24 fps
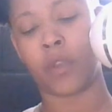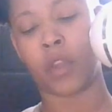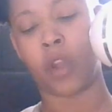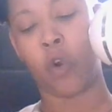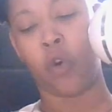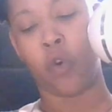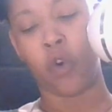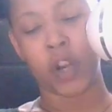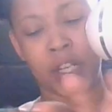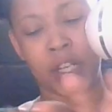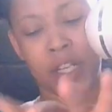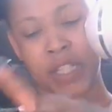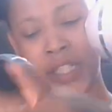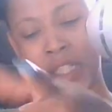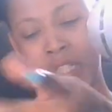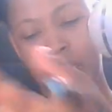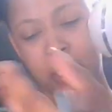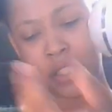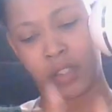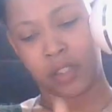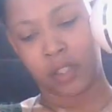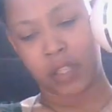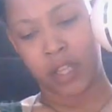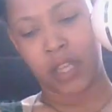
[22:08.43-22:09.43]
Or this
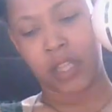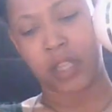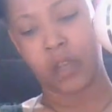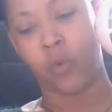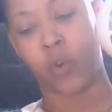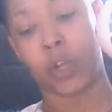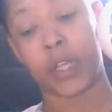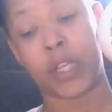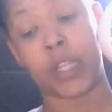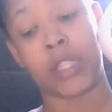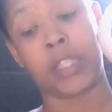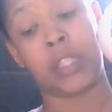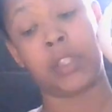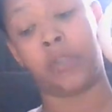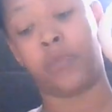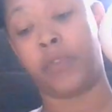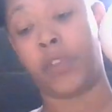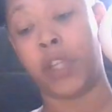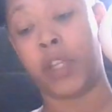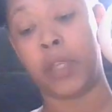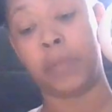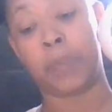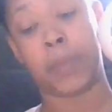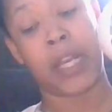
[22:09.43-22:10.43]
is, or this is
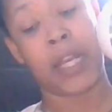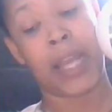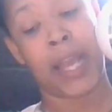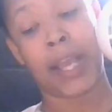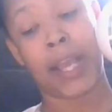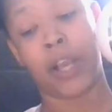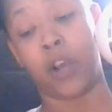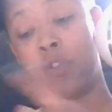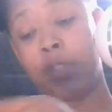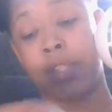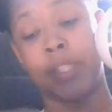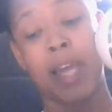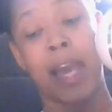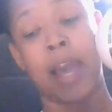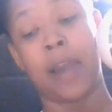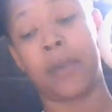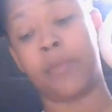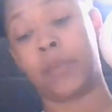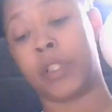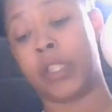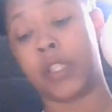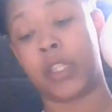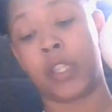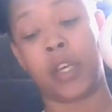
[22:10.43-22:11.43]
flipped and they gonna side
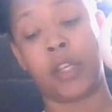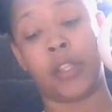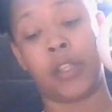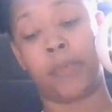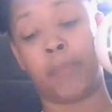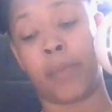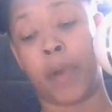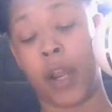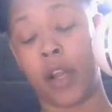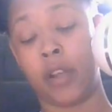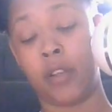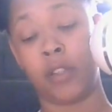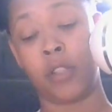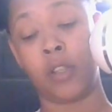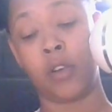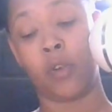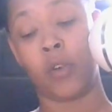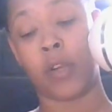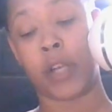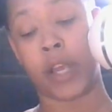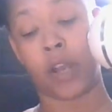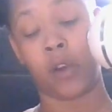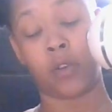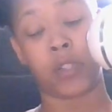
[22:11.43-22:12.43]
with this other person,
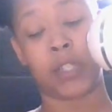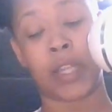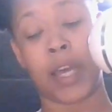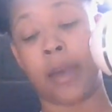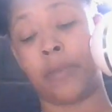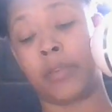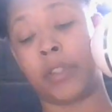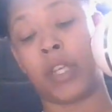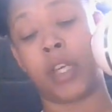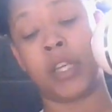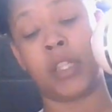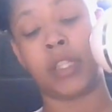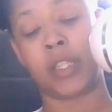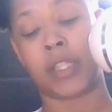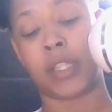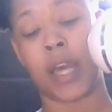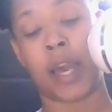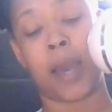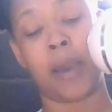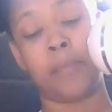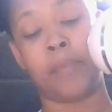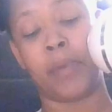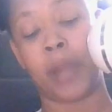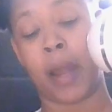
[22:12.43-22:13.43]
or they gonna side with the other
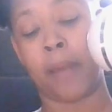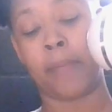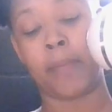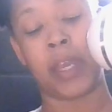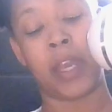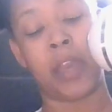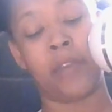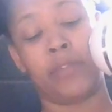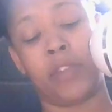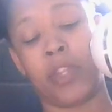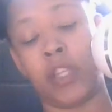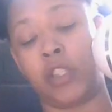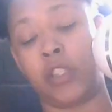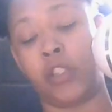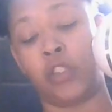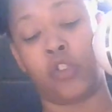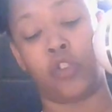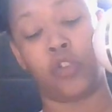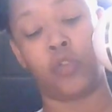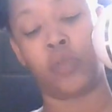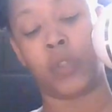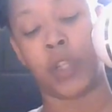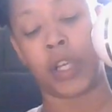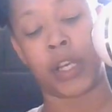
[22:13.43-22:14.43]
side. But I mean, if this
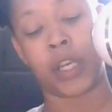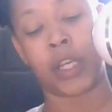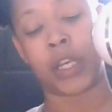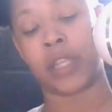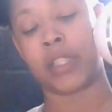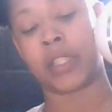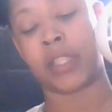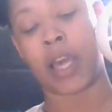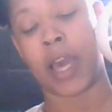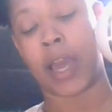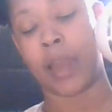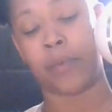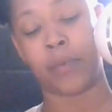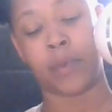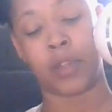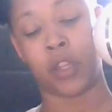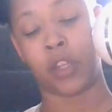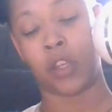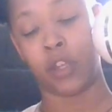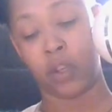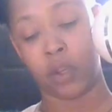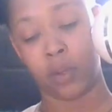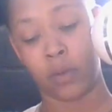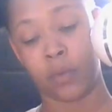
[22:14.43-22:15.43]
is you, they're gonna side with
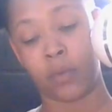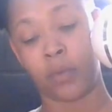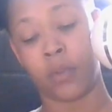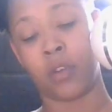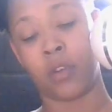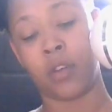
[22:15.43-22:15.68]
you.